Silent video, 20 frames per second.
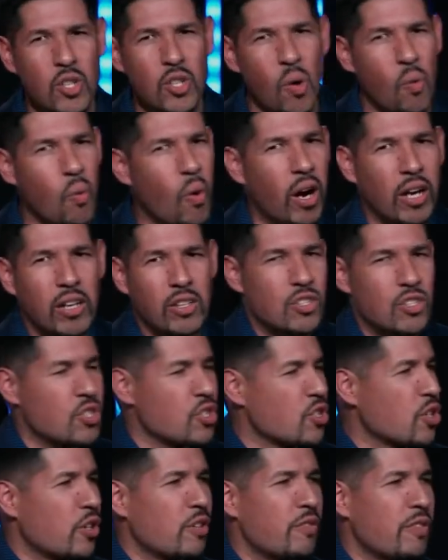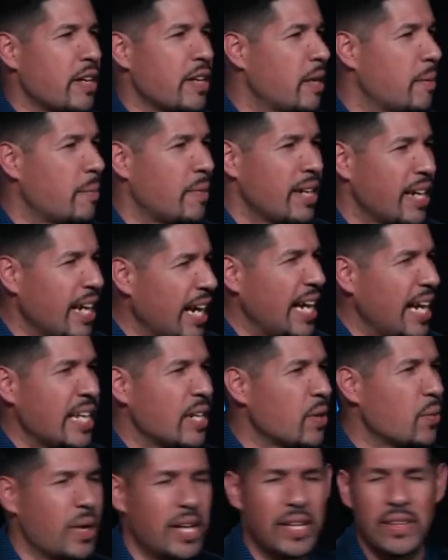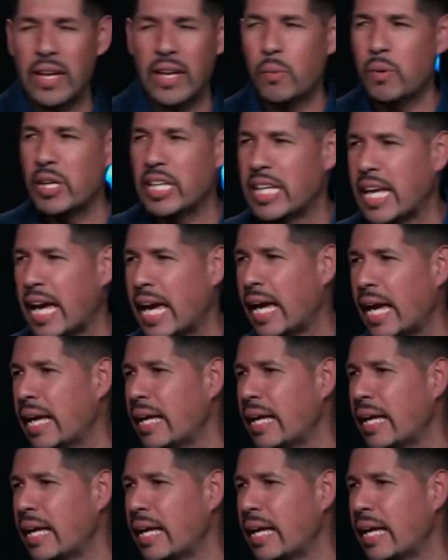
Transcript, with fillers: to want to serve him any way that we can.